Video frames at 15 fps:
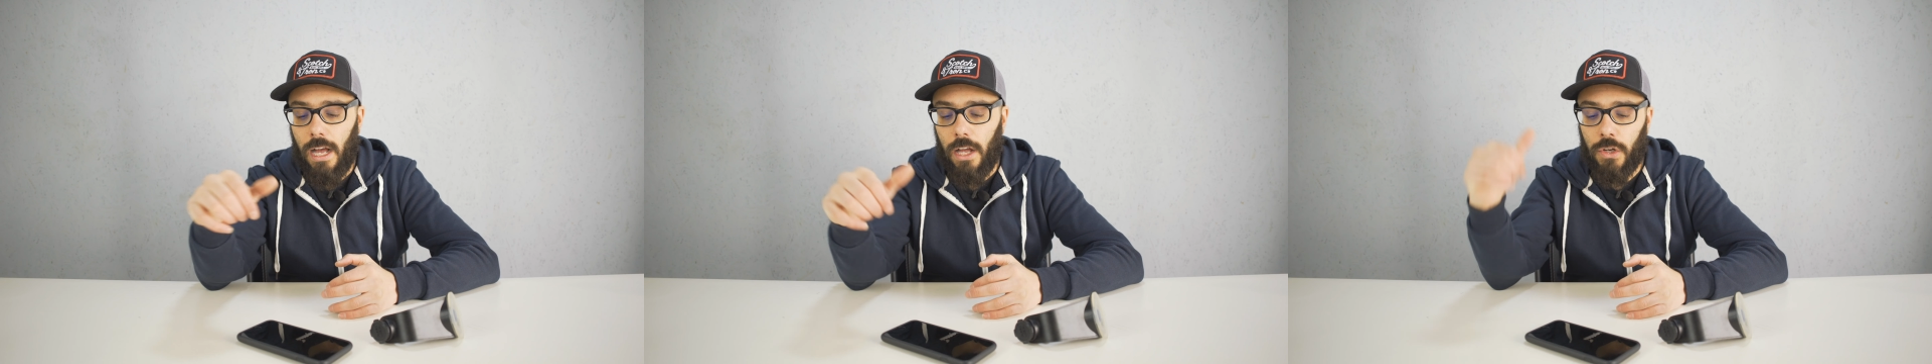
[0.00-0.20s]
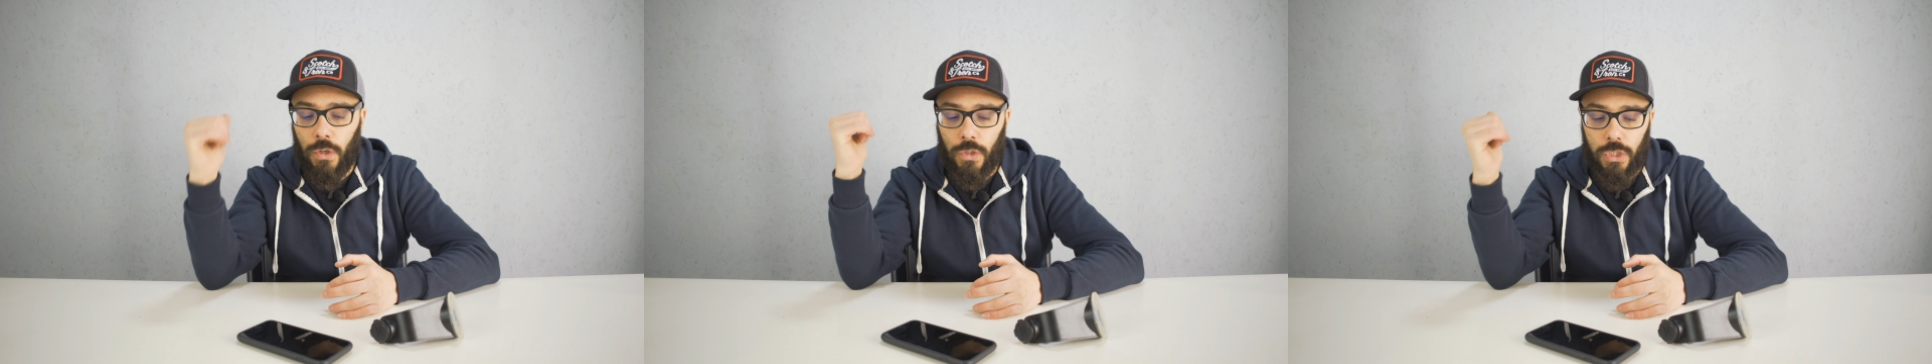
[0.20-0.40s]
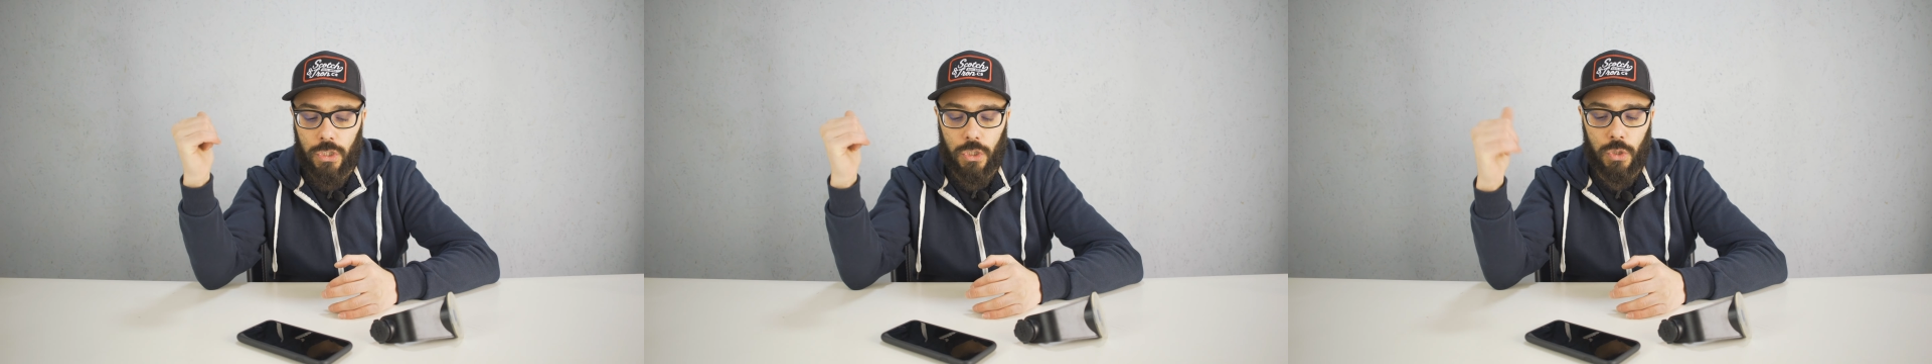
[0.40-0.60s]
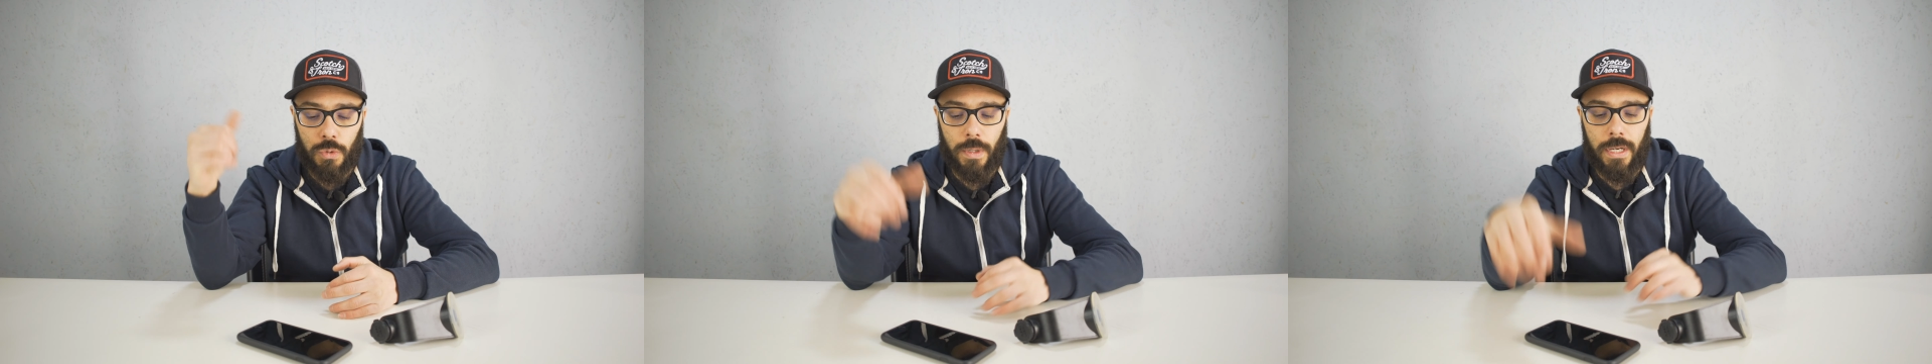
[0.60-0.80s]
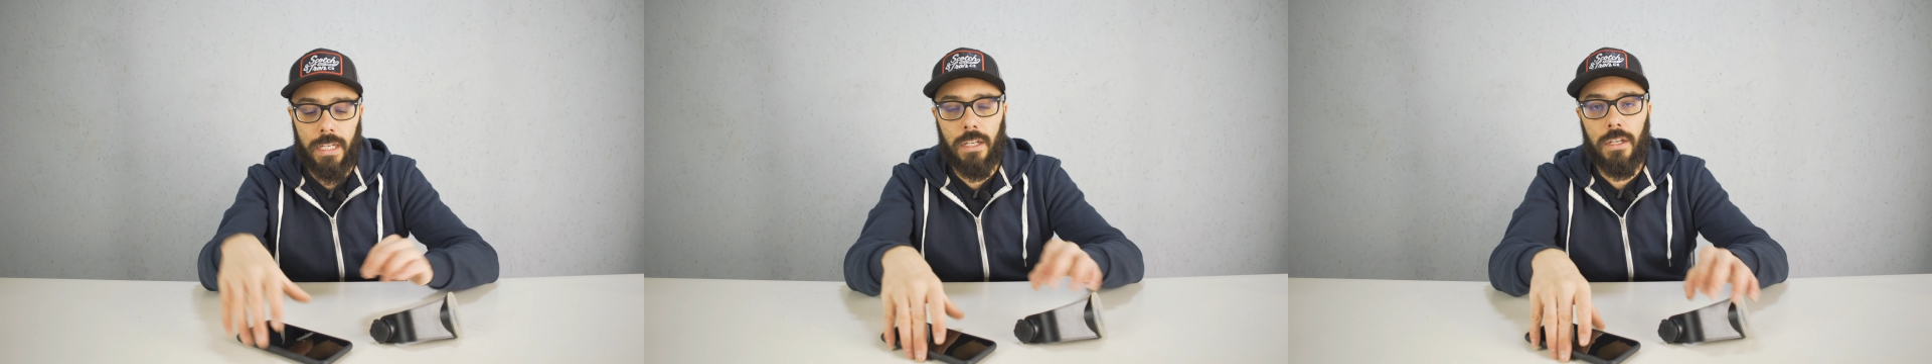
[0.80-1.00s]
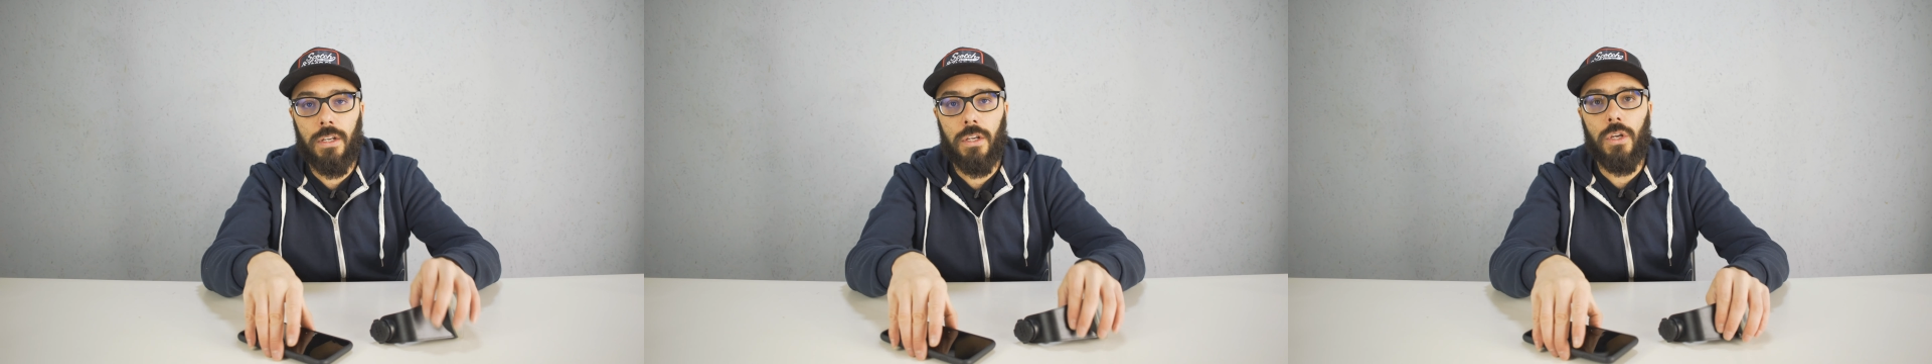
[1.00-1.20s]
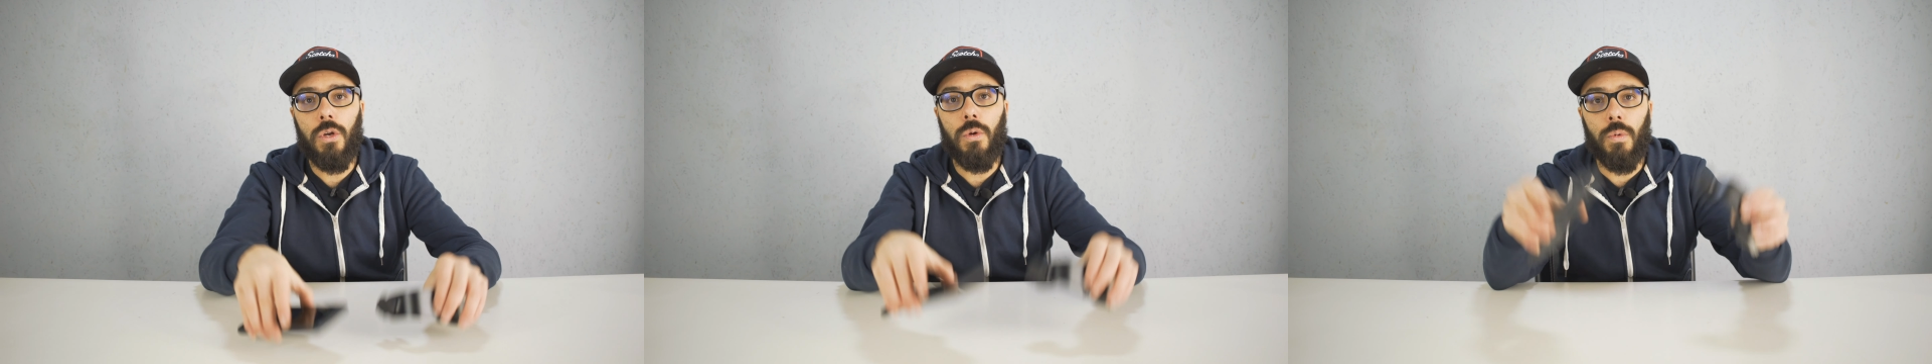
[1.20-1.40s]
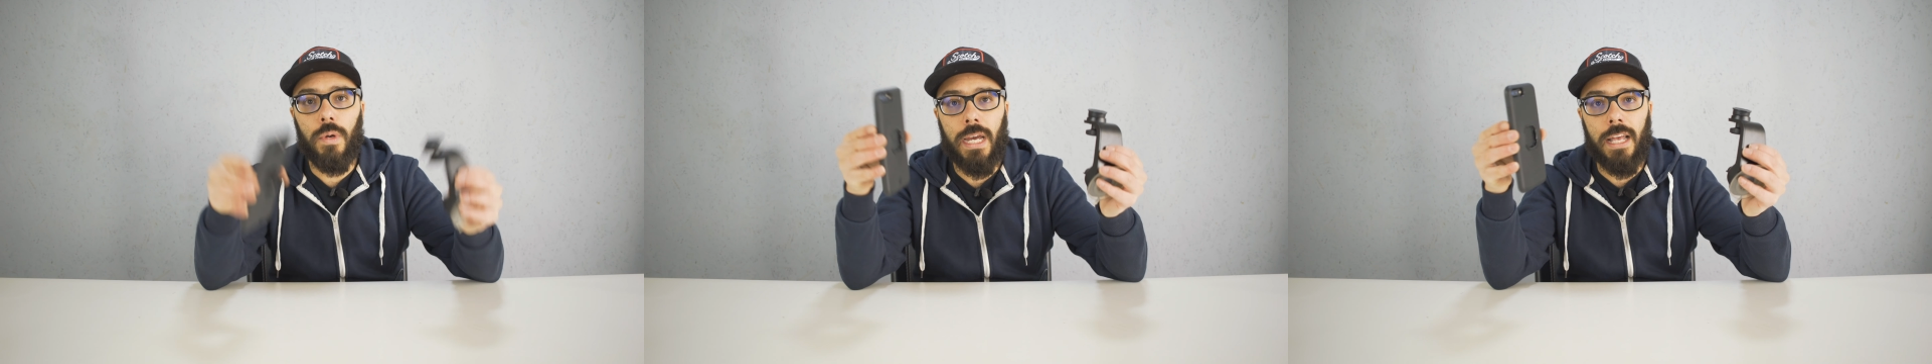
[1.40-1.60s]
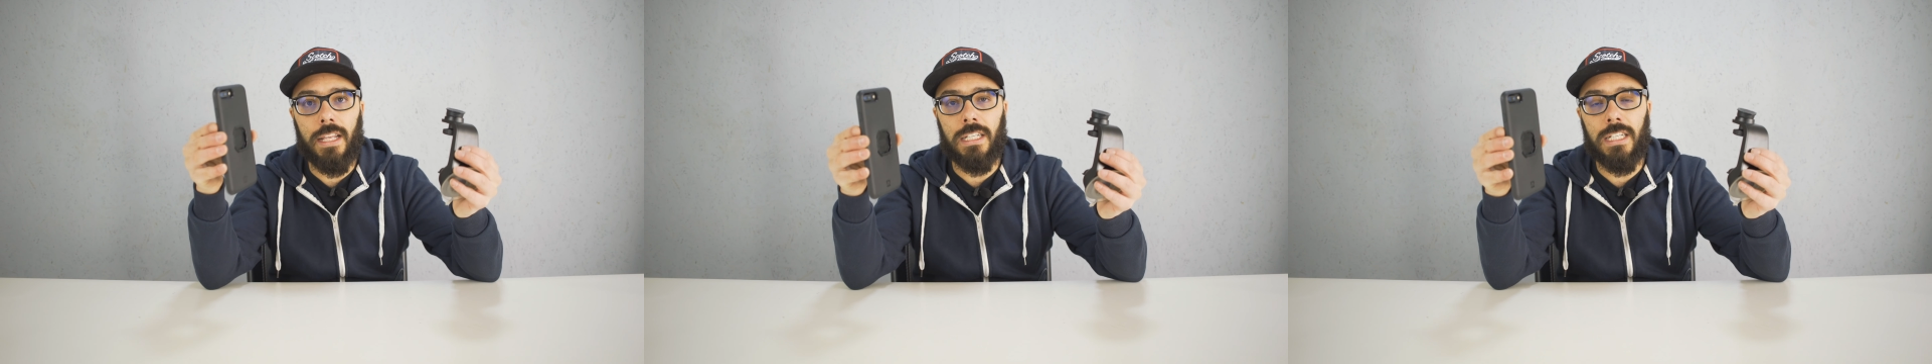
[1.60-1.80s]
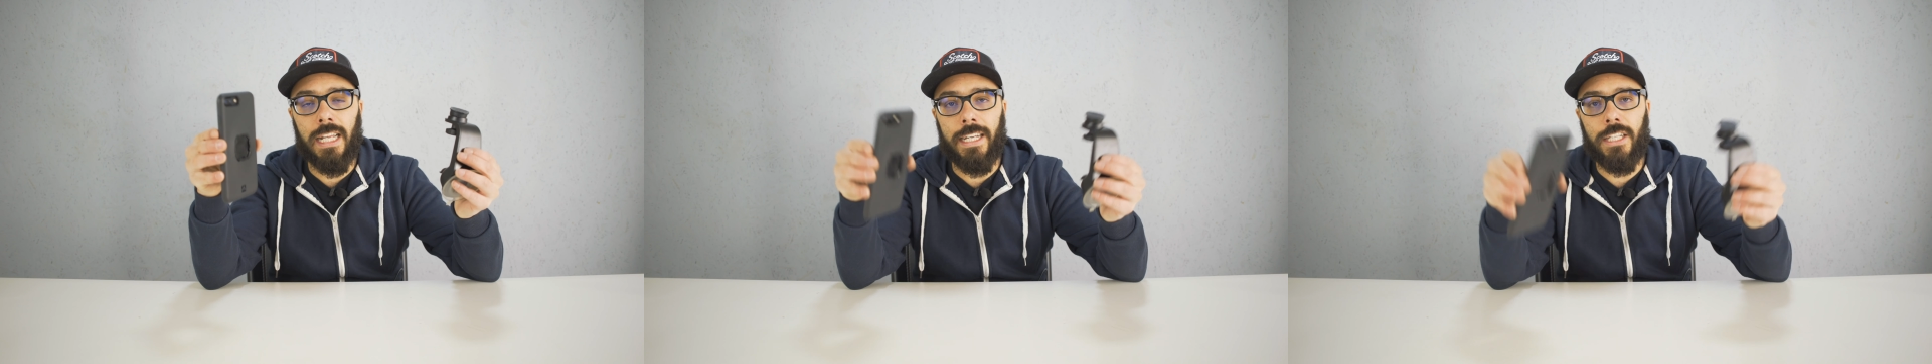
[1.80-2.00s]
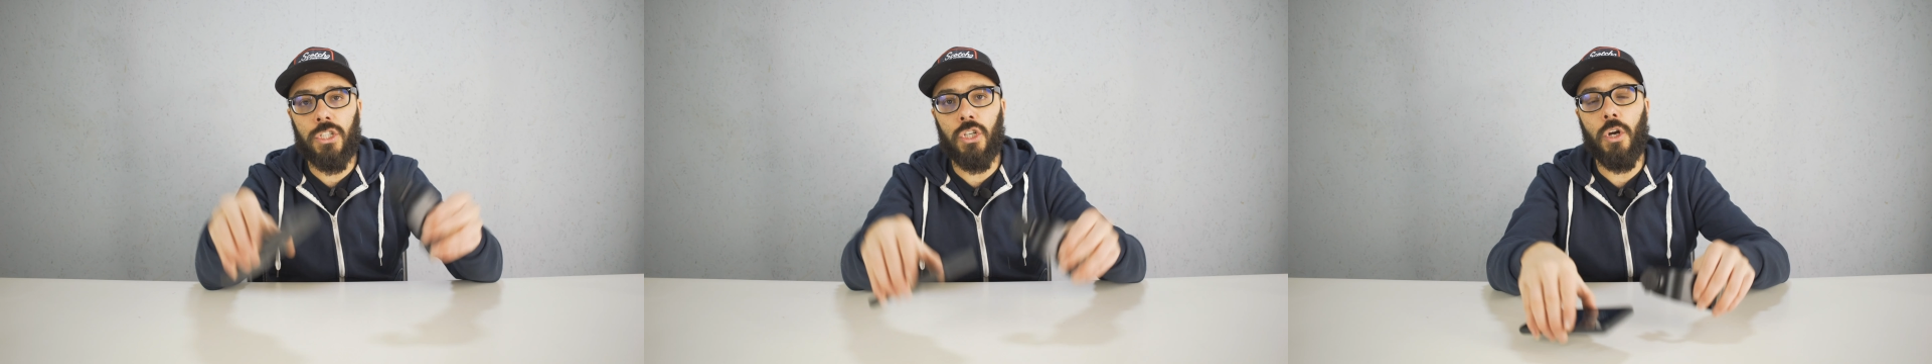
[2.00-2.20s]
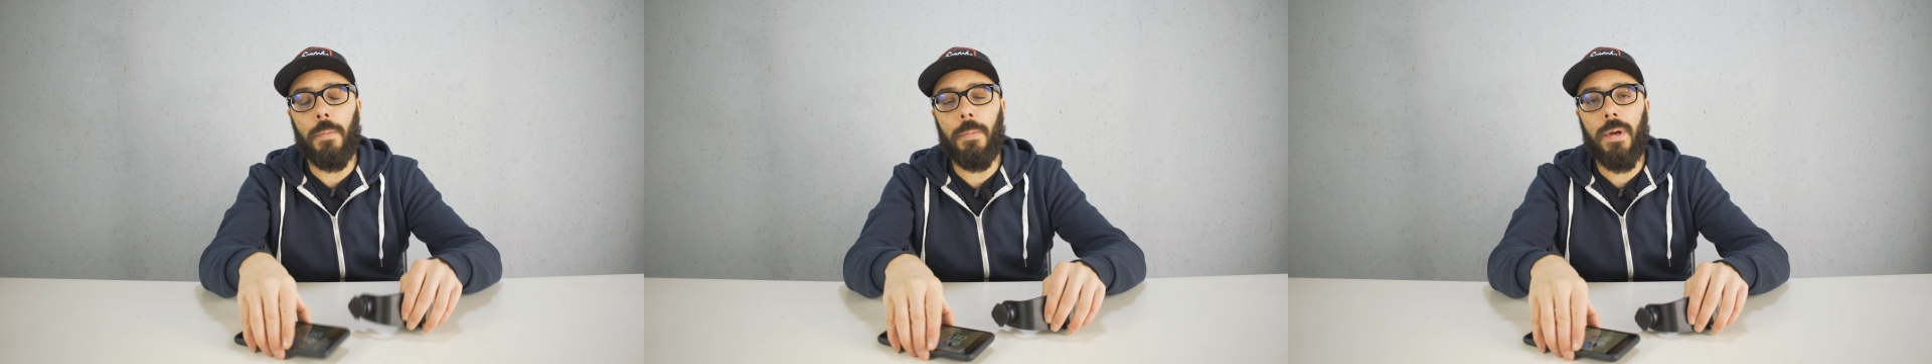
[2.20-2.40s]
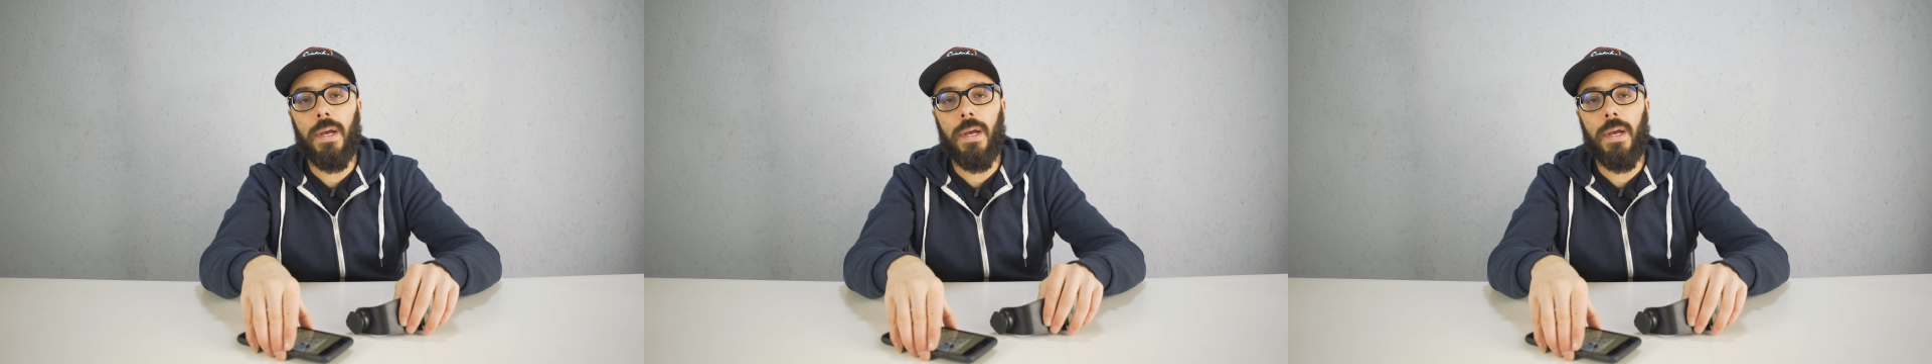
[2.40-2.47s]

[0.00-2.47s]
I'll cut to the Swede. We'll get this linked up.